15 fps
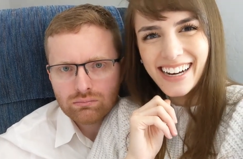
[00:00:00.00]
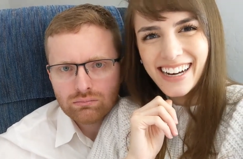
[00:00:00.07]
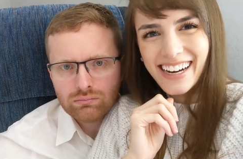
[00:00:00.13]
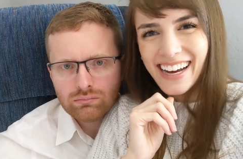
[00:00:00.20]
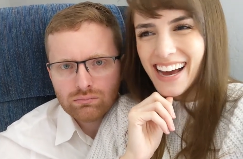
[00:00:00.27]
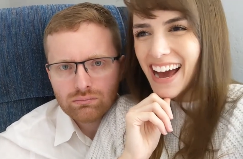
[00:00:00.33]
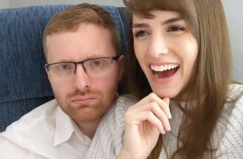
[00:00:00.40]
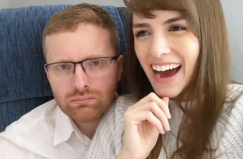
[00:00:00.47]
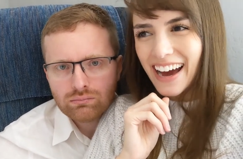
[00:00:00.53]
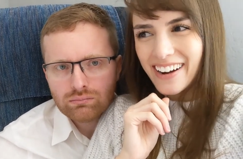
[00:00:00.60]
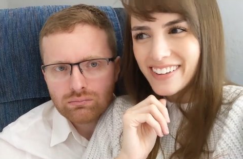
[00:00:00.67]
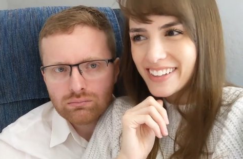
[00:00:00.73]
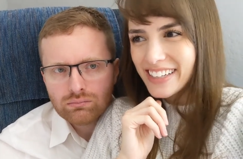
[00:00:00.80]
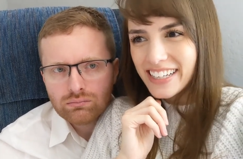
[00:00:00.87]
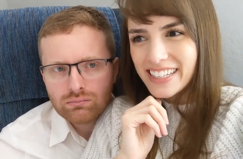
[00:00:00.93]
Speaker 1: I don't
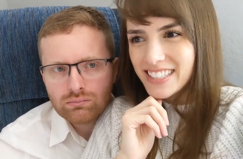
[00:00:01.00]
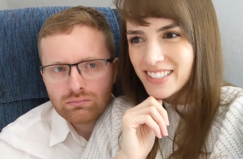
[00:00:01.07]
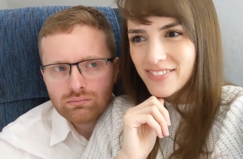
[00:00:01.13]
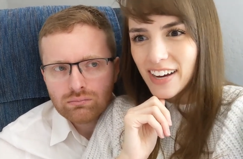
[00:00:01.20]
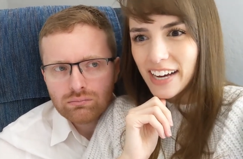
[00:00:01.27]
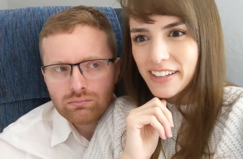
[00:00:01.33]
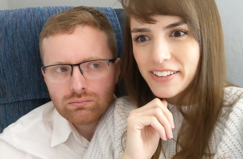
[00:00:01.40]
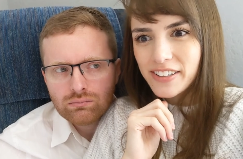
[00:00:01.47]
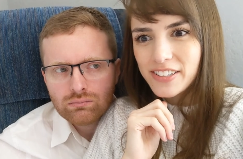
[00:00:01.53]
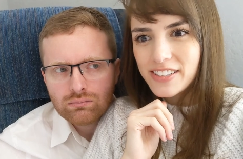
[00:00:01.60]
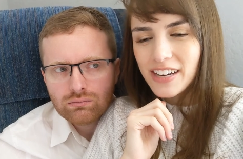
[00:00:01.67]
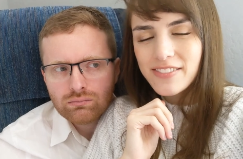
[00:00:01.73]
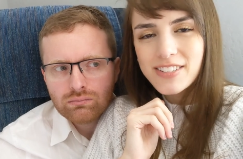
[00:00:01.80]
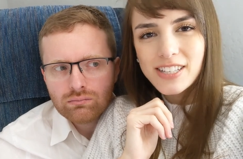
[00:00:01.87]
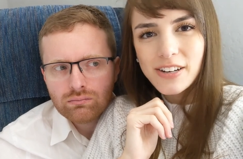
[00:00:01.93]
think he smiled the whole
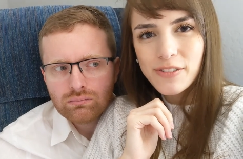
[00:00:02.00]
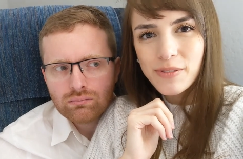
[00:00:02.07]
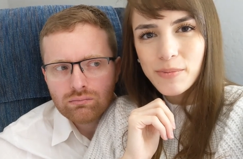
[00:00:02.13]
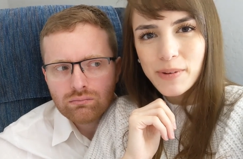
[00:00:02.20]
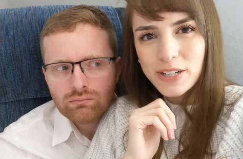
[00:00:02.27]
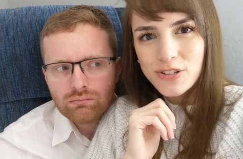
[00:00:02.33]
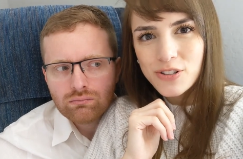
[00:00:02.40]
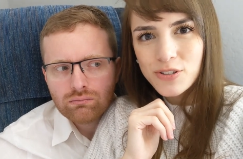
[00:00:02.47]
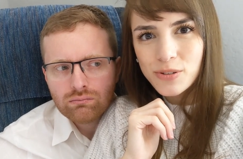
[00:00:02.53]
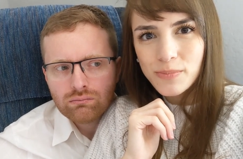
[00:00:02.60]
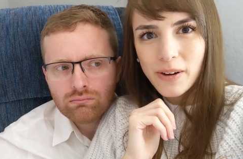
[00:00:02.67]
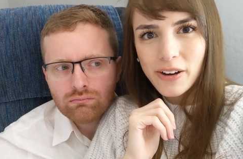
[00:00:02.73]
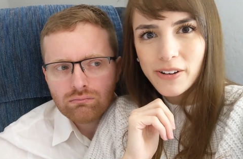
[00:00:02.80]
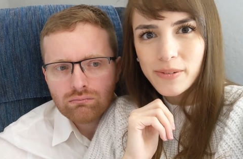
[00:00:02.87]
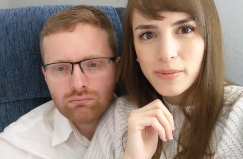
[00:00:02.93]
time. So the pictures will
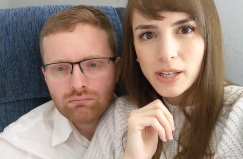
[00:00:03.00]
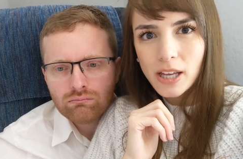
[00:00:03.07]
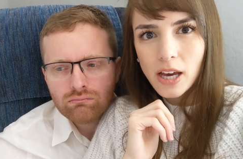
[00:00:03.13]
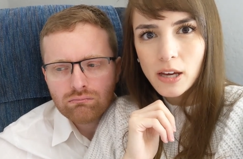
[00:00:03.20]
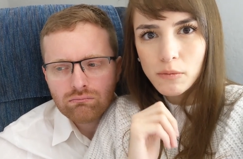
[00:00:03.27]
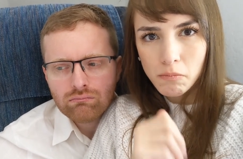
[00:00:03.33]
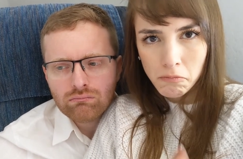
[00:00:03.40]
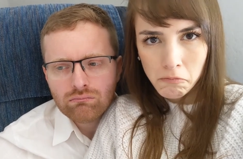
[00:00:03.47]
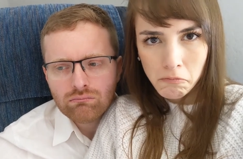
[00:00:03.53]
probably be like...